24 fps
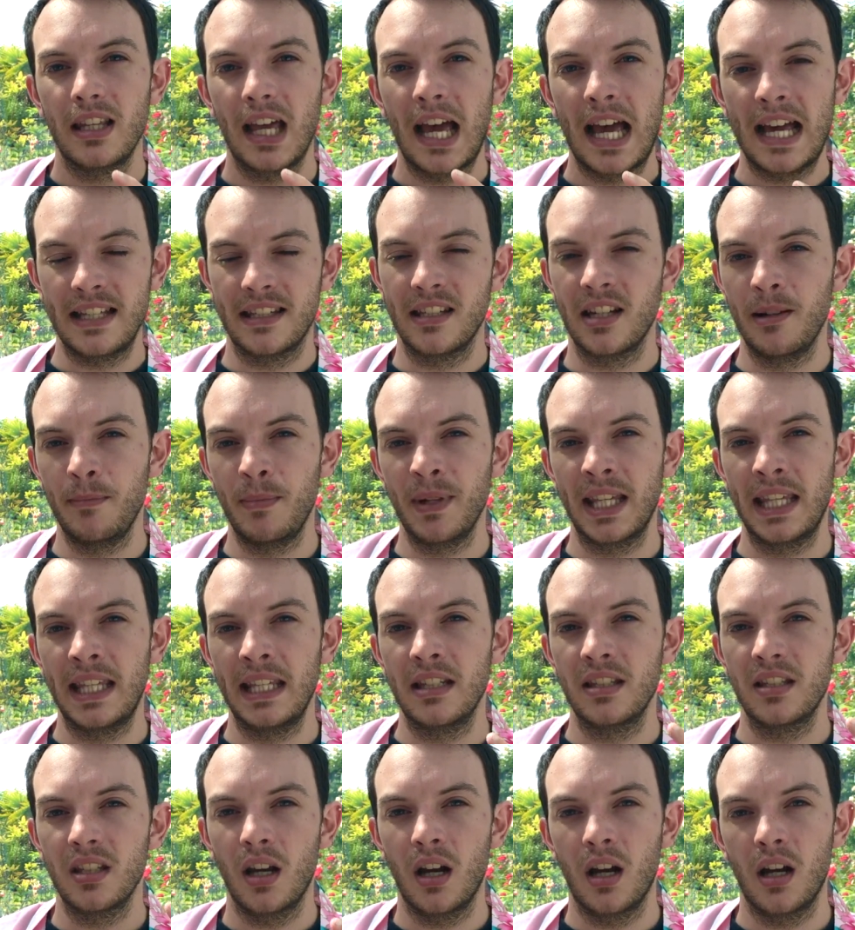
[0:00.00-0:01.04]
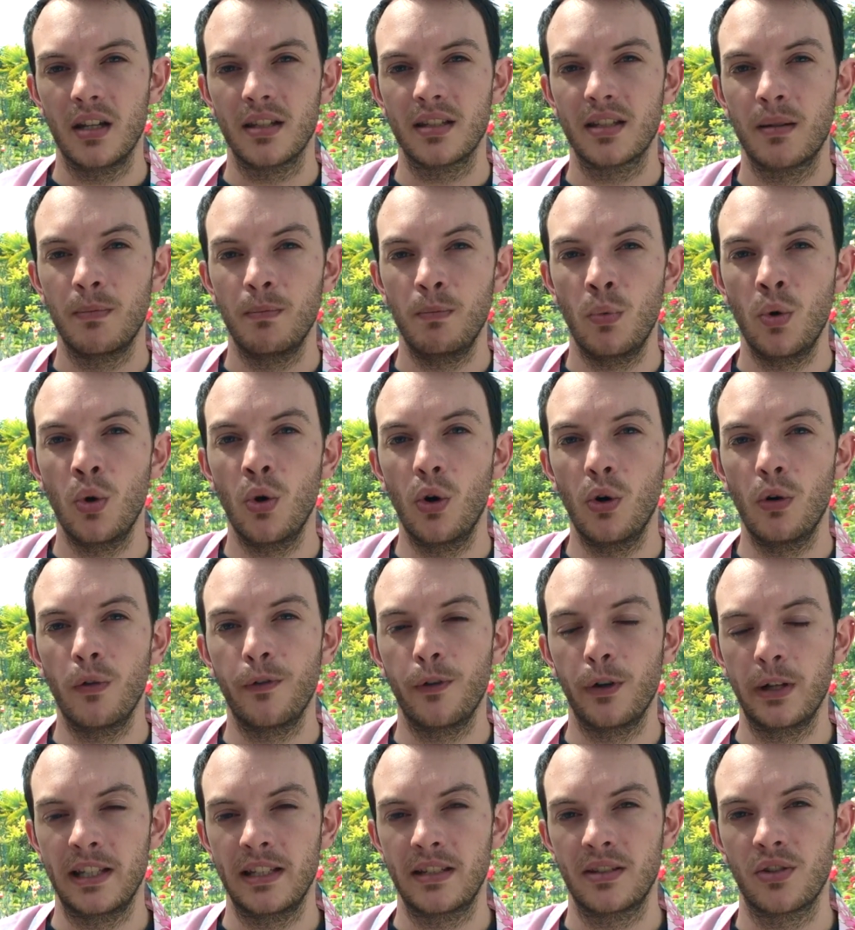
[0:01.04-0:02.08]
as I begin to ask more
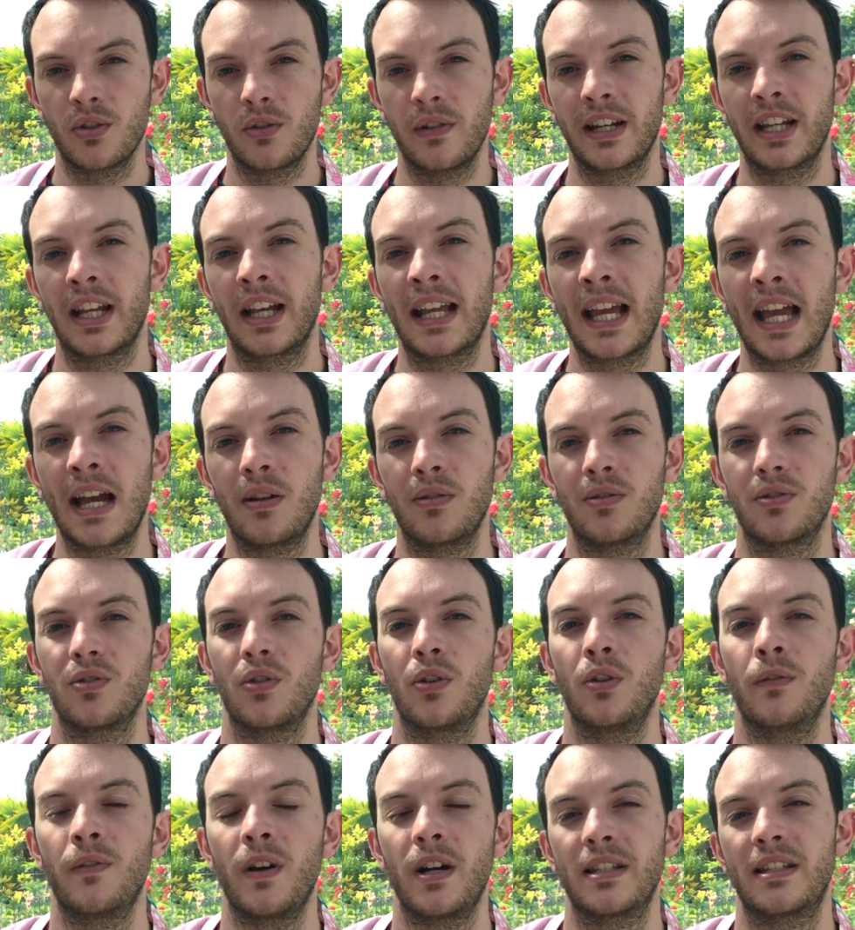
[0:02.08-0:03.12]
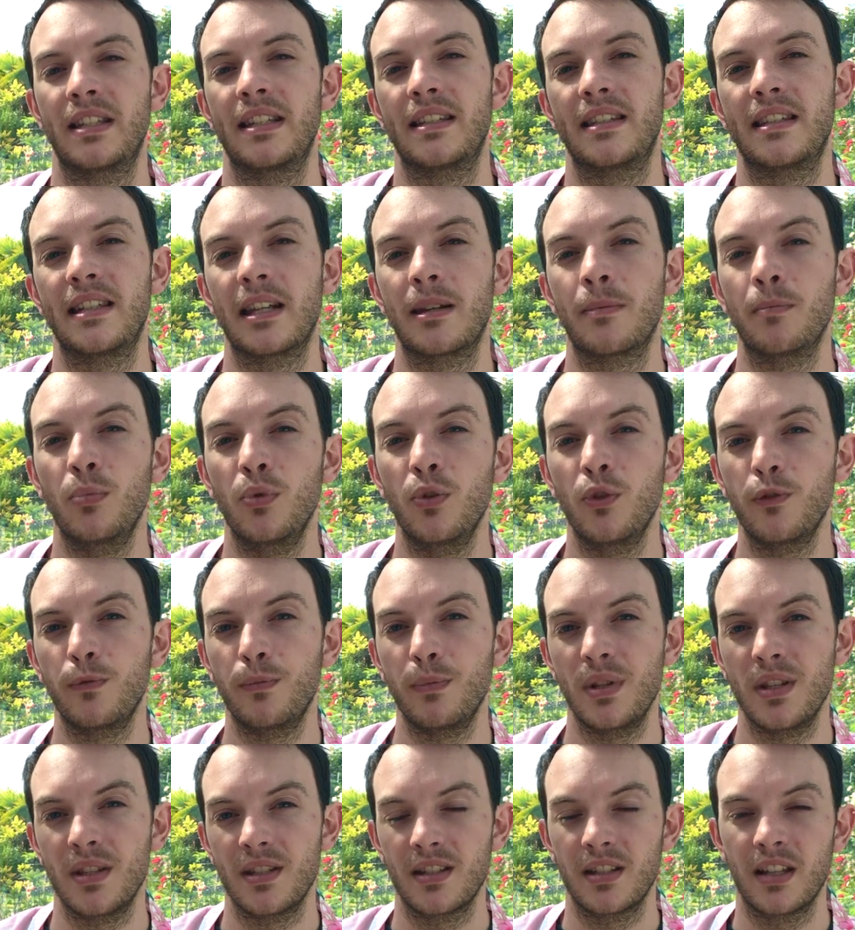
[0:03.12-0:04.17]
for historic accounts of artistic
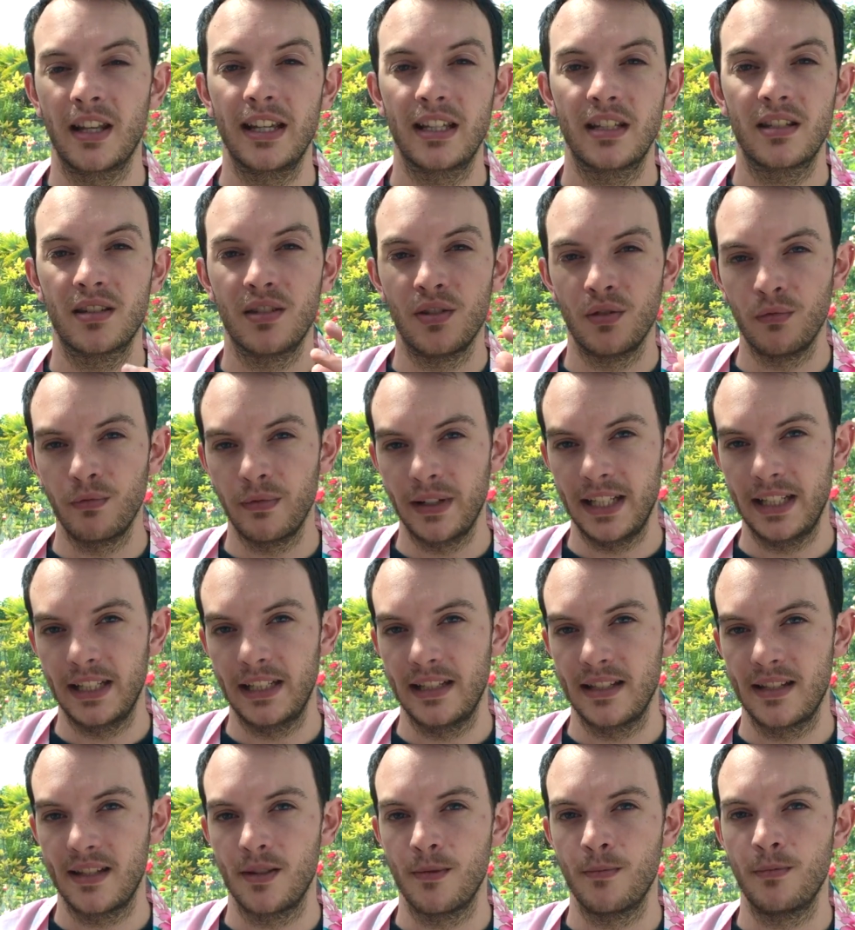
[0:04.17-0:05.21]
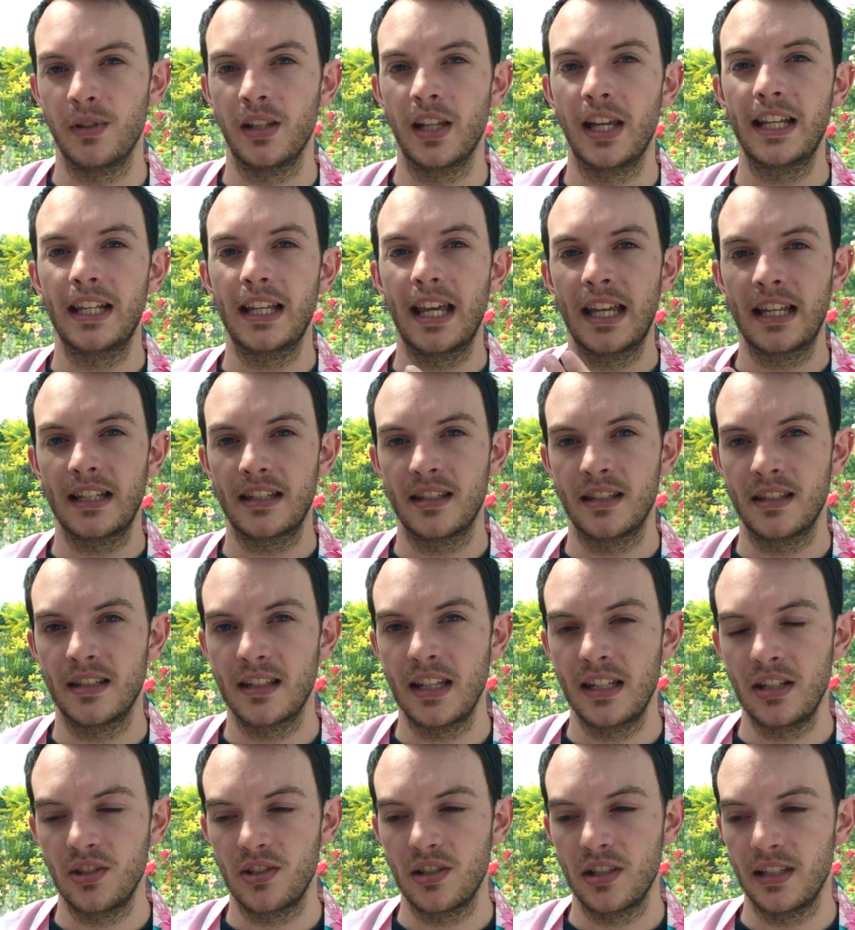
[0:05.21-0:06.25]
movements like surrealism, like
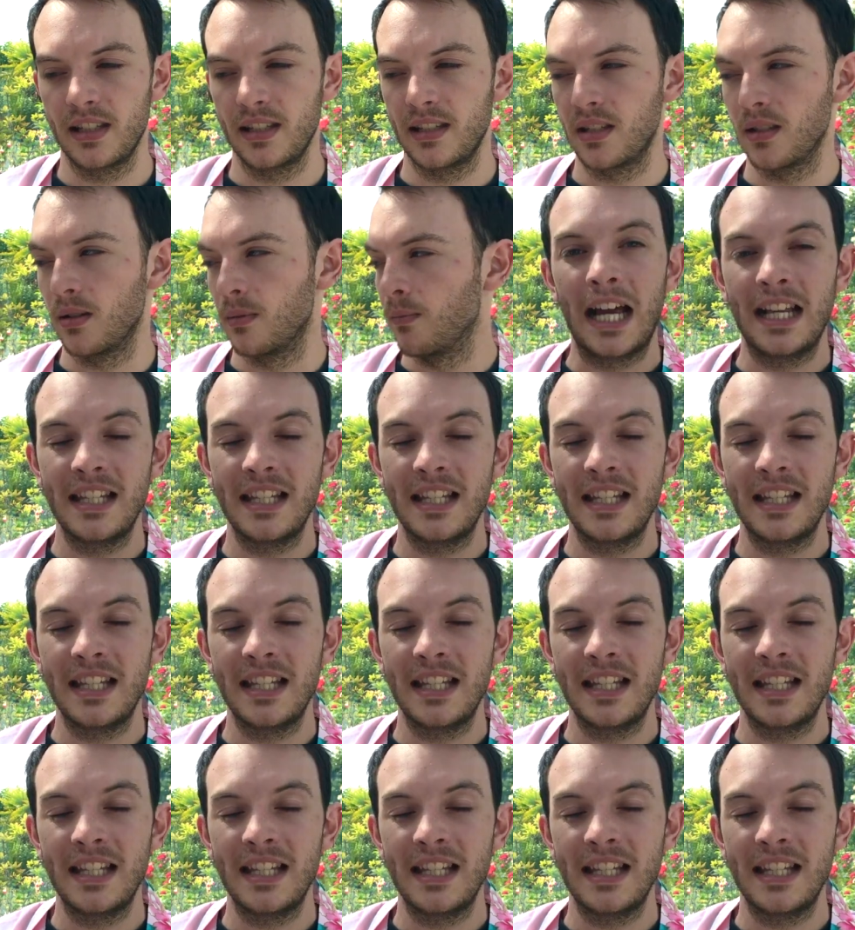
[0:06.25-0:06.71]
existentialism,